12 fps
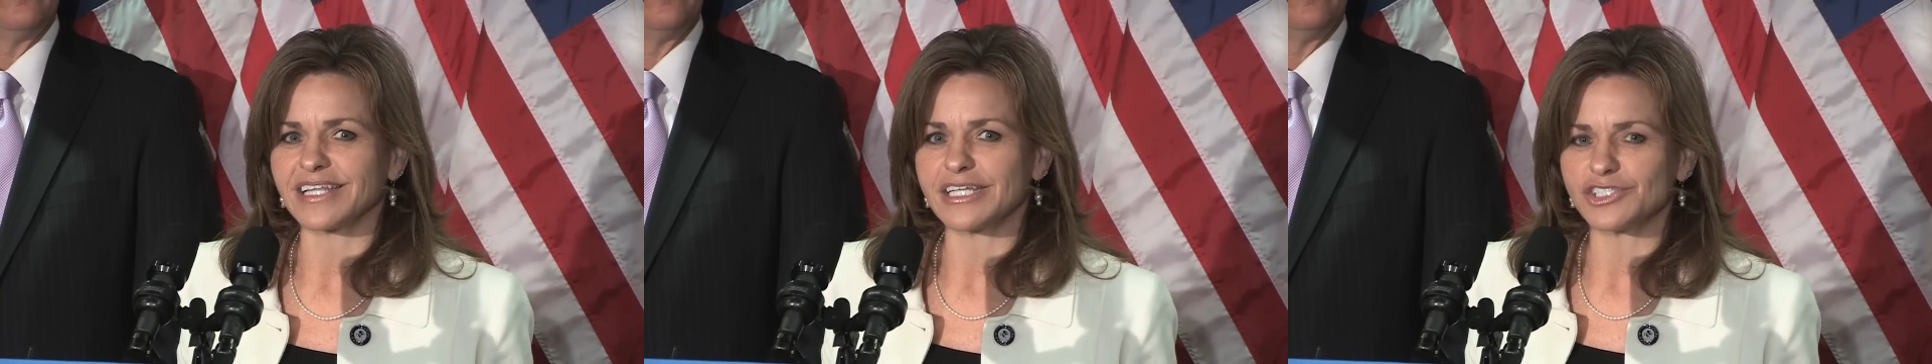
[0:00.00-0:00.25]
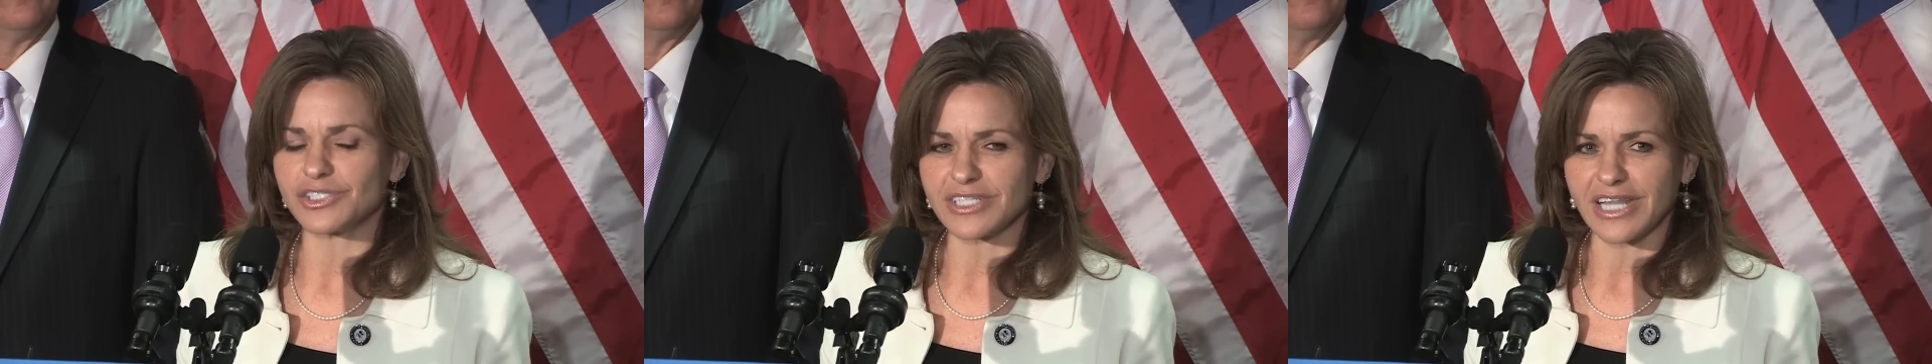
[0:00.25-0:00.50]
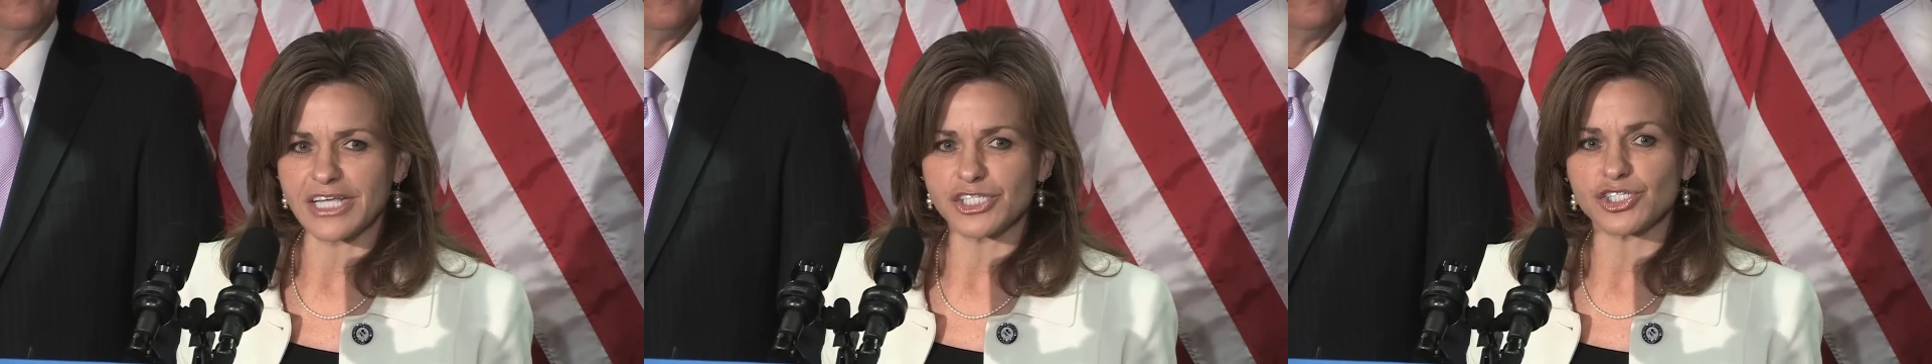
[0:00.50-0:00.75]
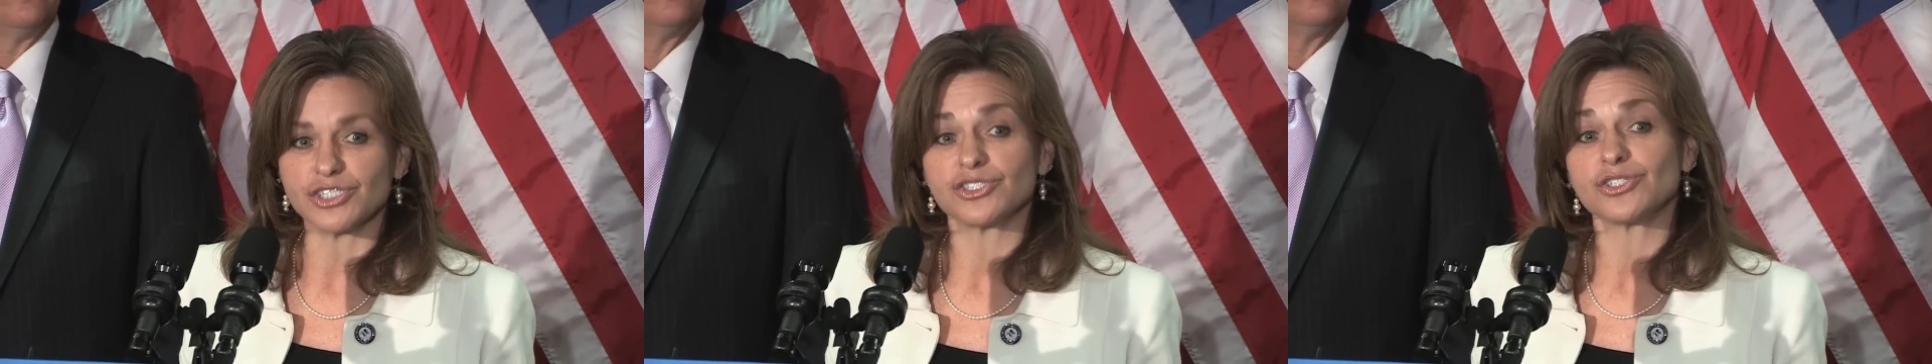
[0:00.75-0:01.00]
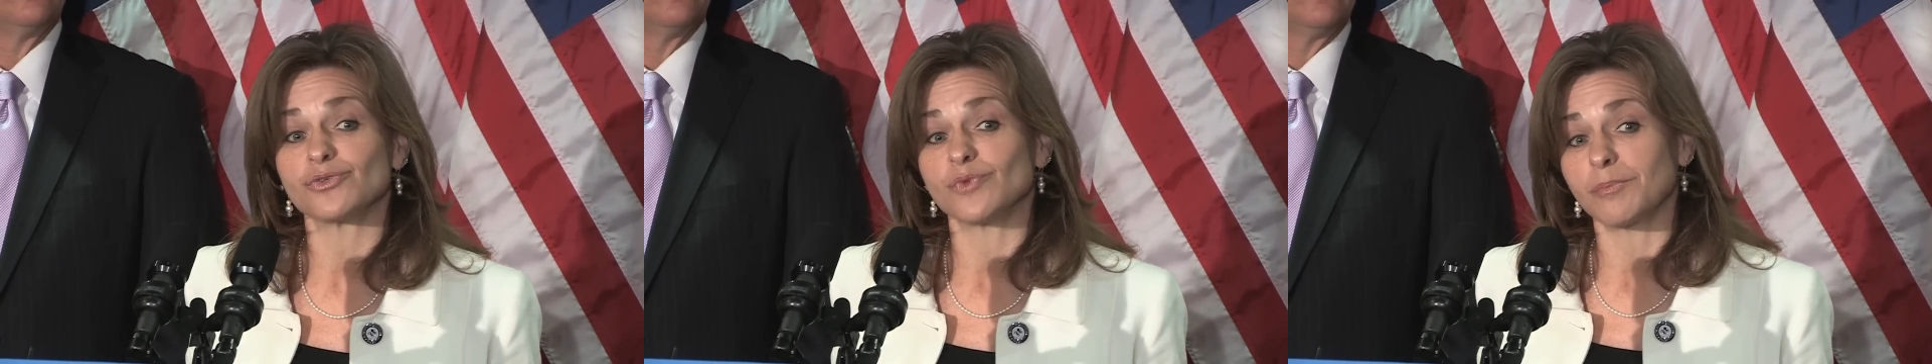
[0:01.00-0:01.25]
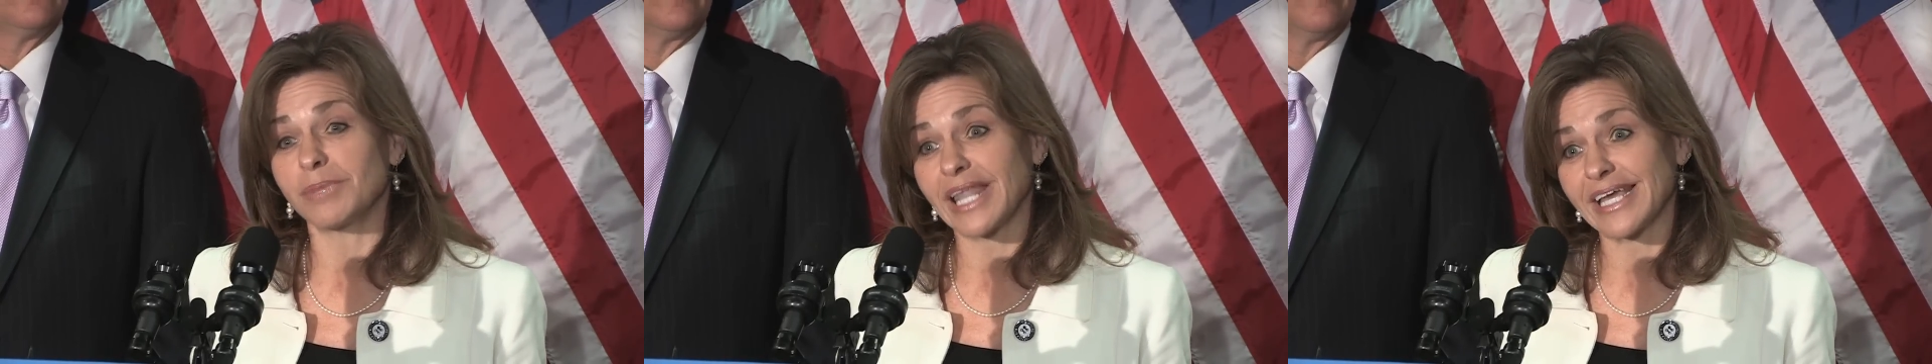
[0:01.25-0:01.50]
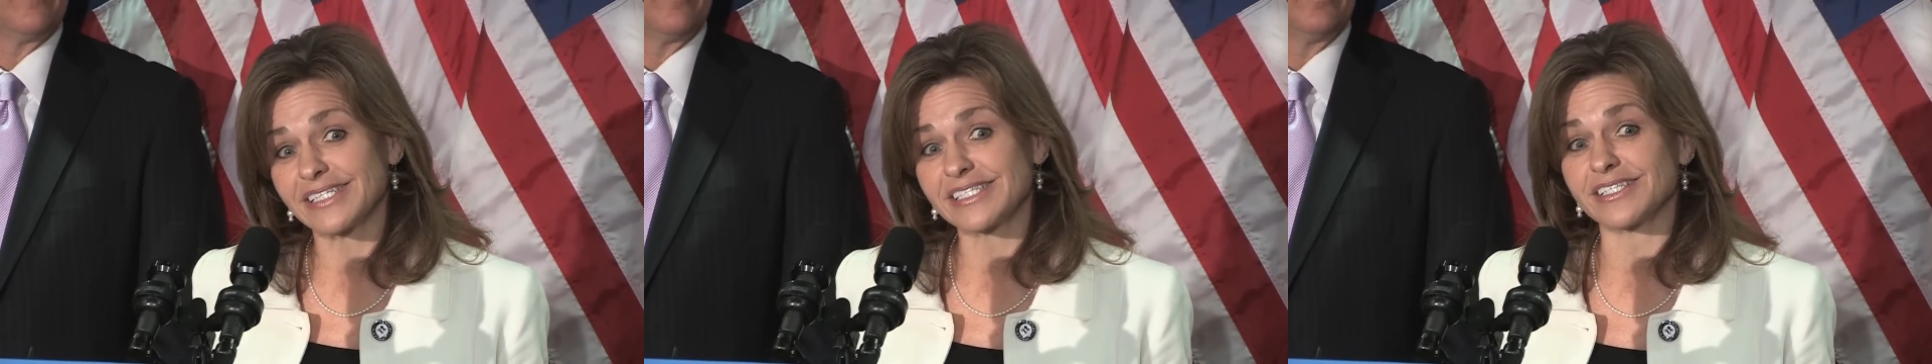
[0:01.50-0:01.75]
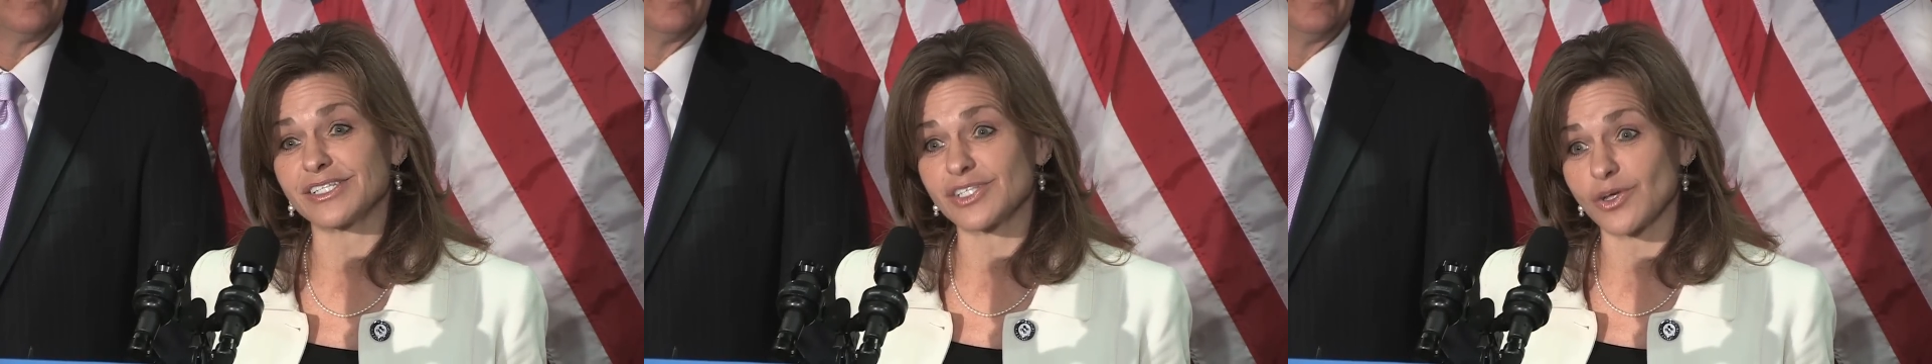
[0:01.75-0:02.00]
legislation to replace
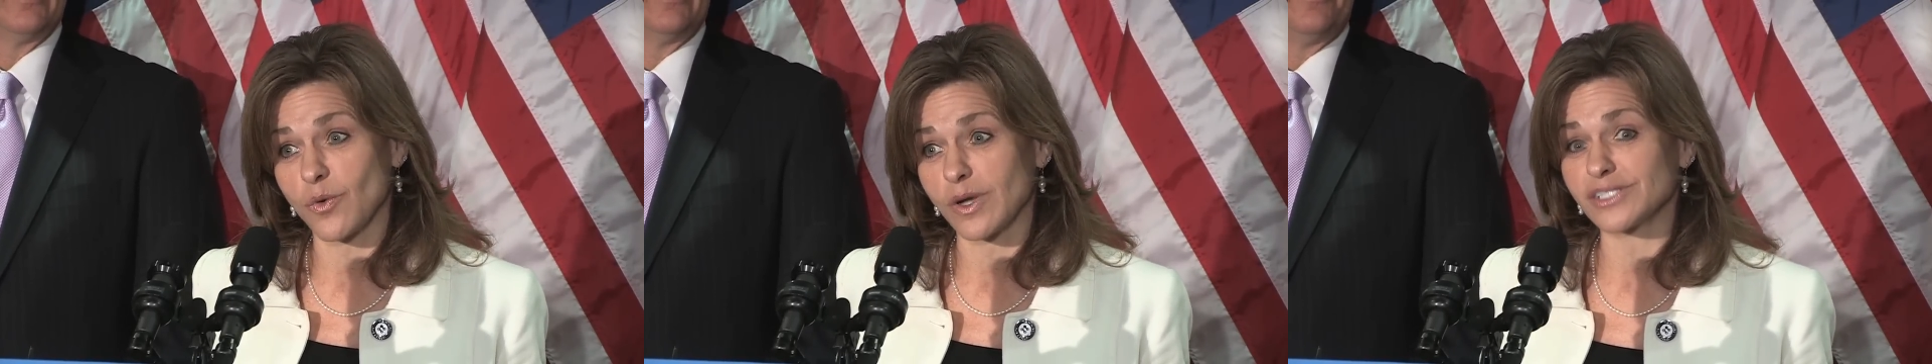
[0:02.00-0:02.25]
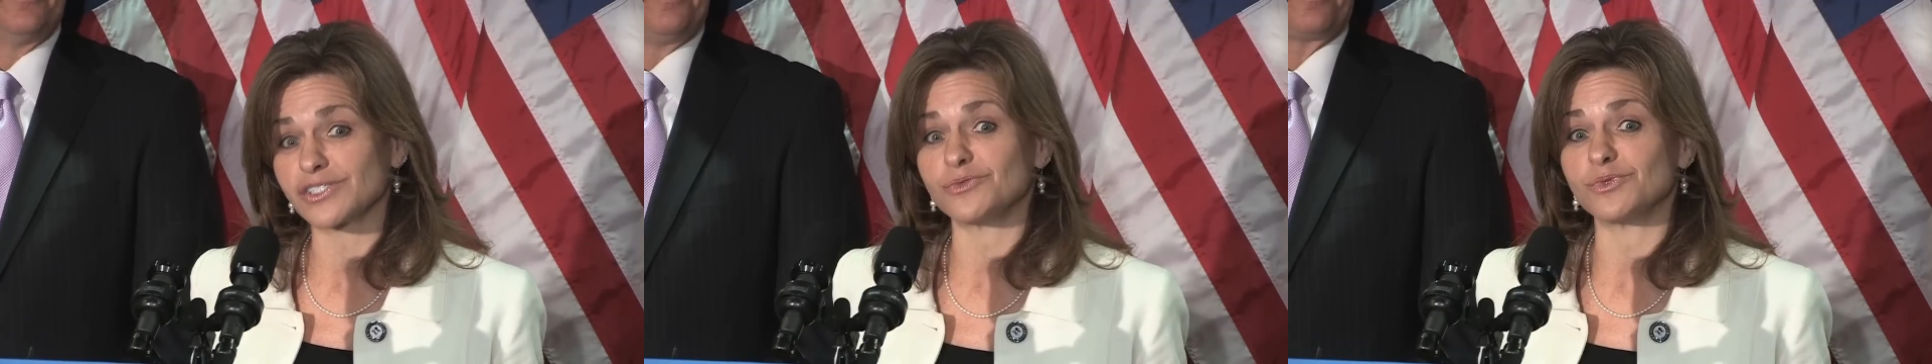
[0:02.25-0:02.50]
the sequester